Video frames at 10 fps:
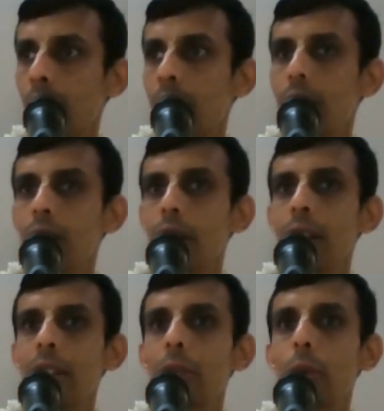And he has
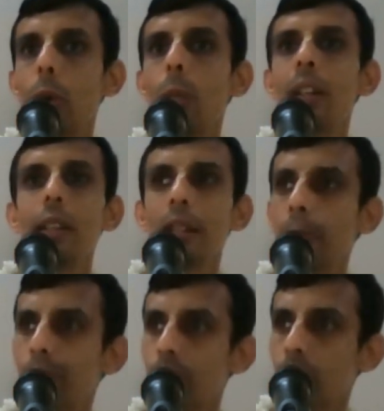written so
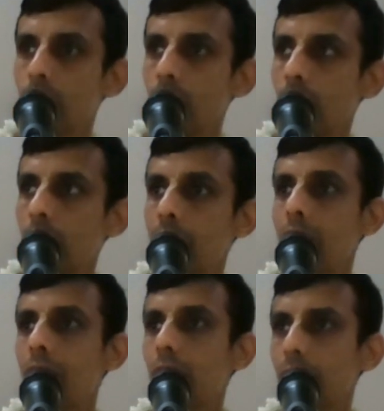many
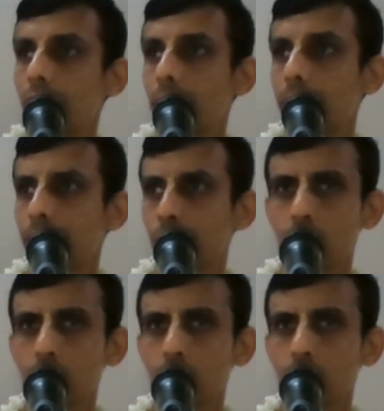literatures.